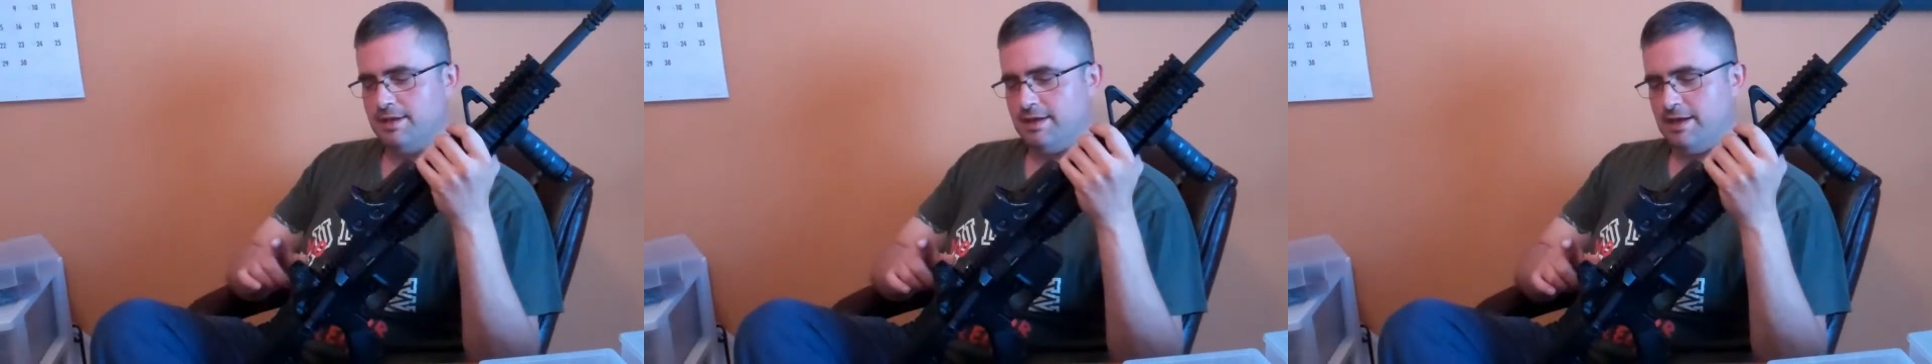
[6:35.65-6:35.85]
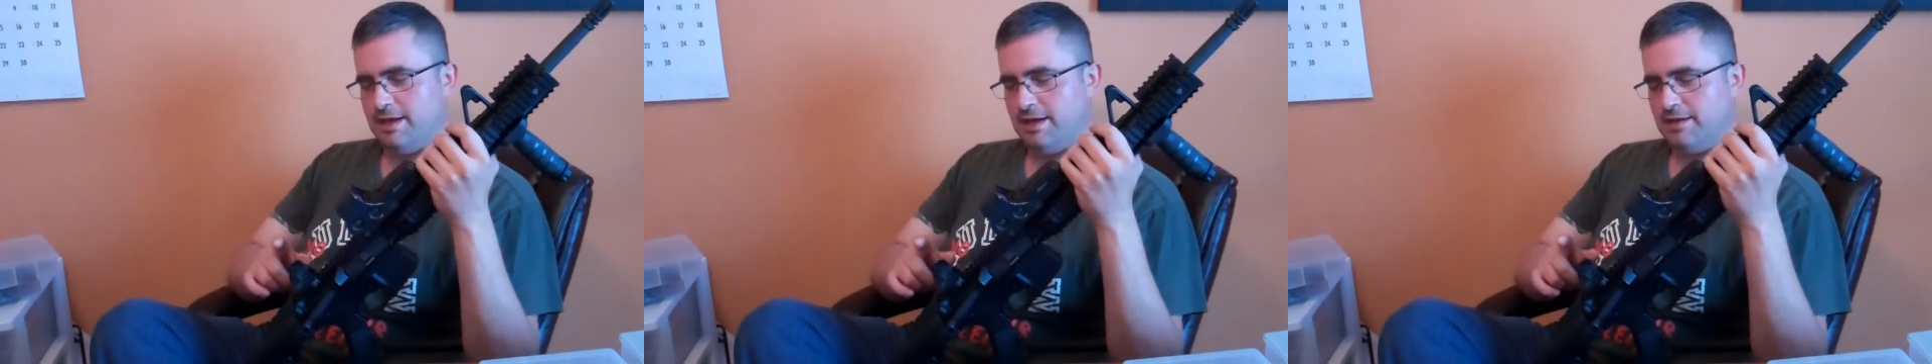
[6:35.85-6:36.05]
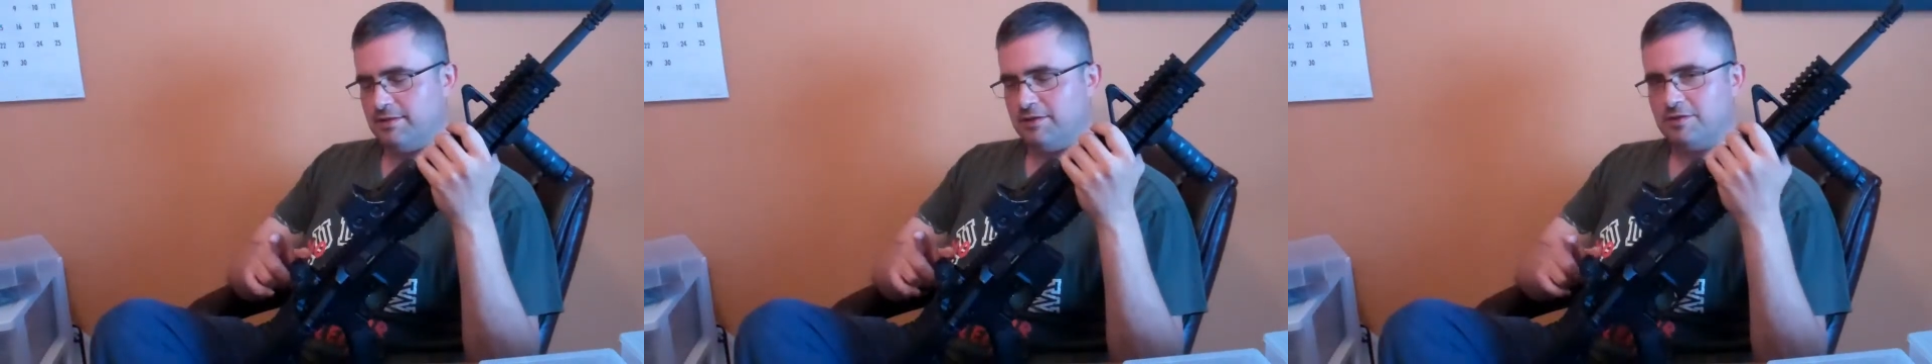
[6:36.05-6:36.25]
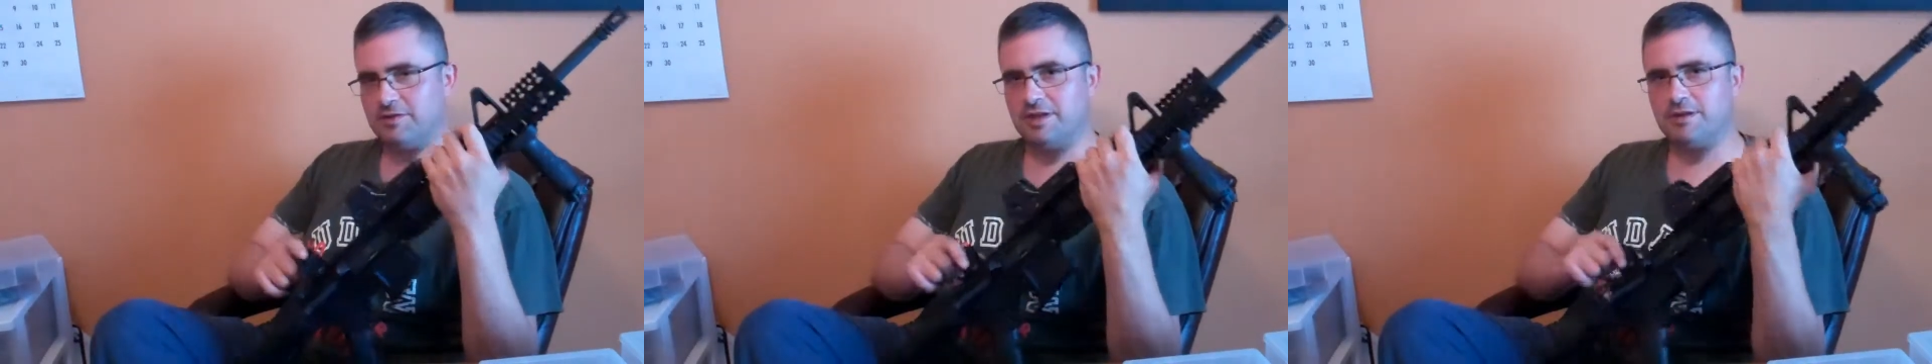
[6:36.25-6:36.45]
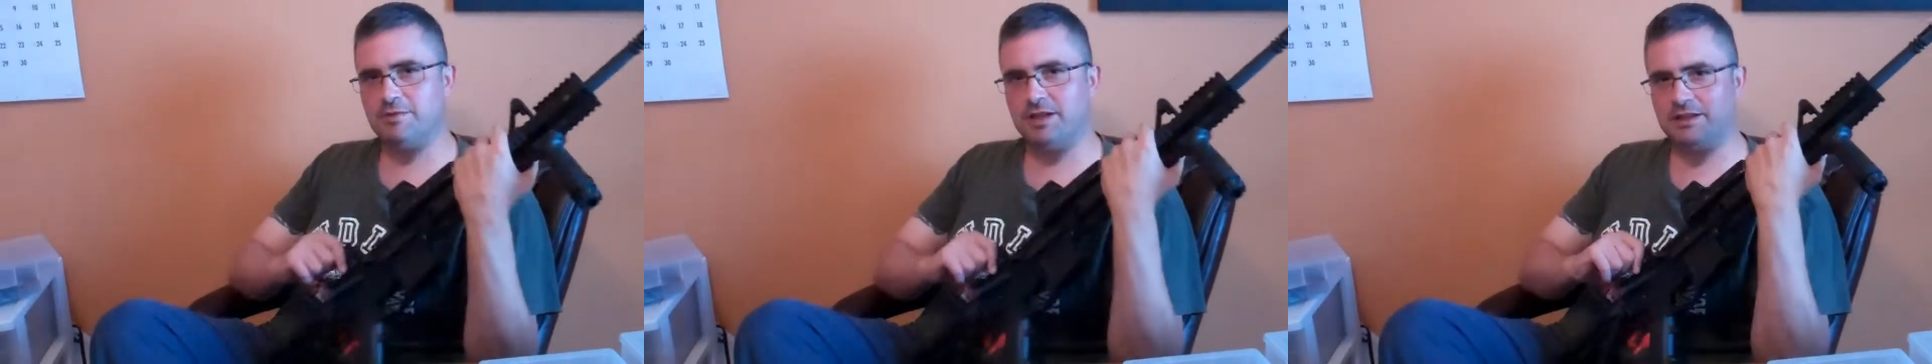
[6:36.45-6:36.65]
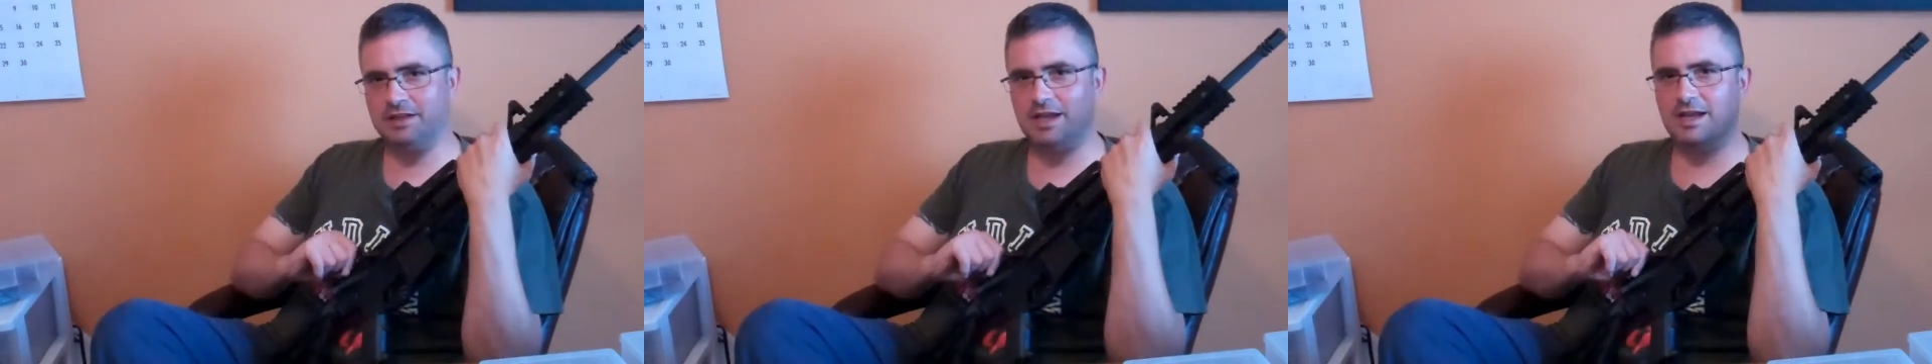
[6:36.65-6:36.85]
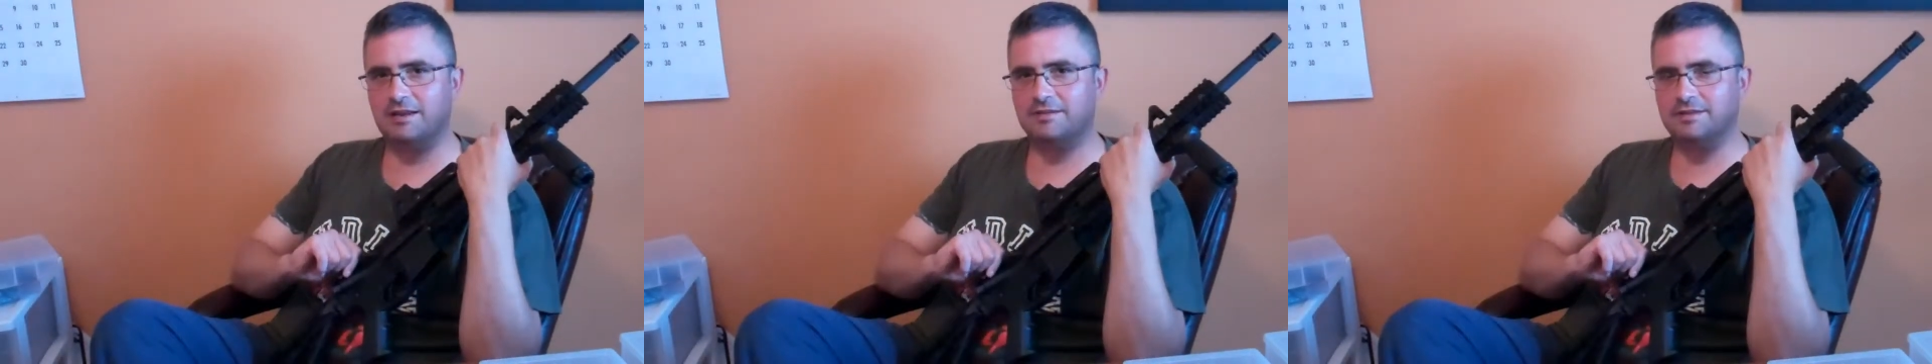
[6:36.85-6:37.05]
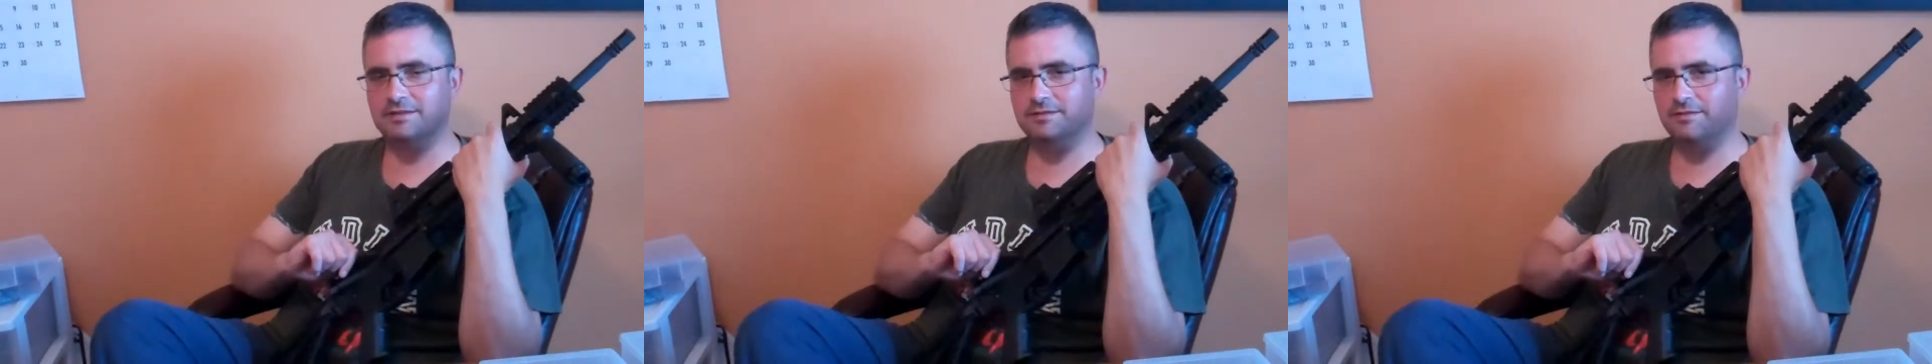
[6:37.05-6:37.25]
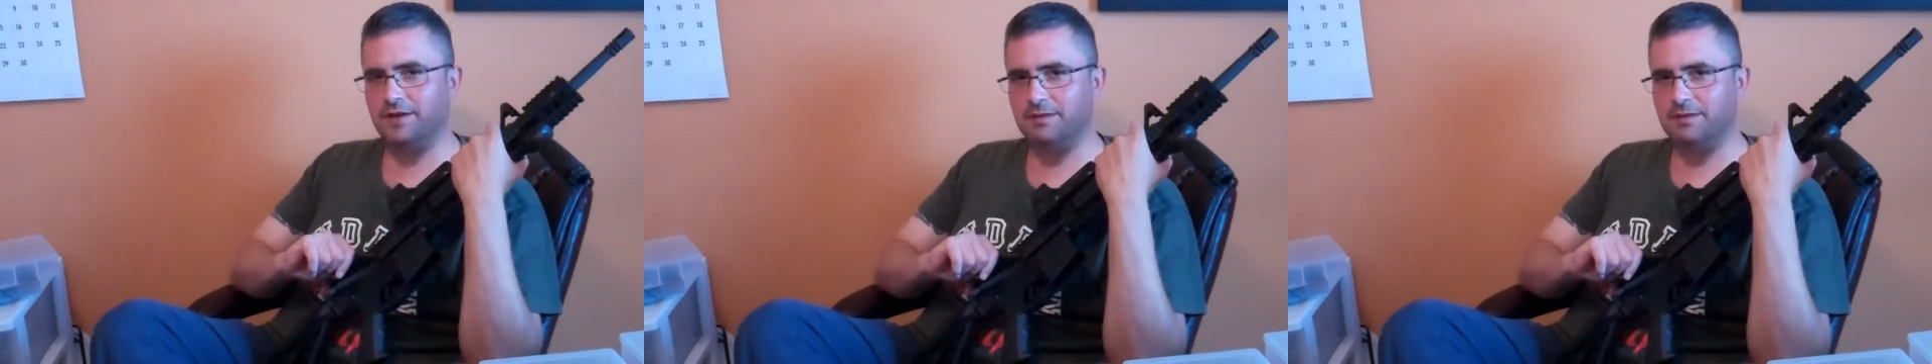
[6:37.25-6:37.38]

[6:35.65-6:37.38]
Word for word: And the good thing about that is that if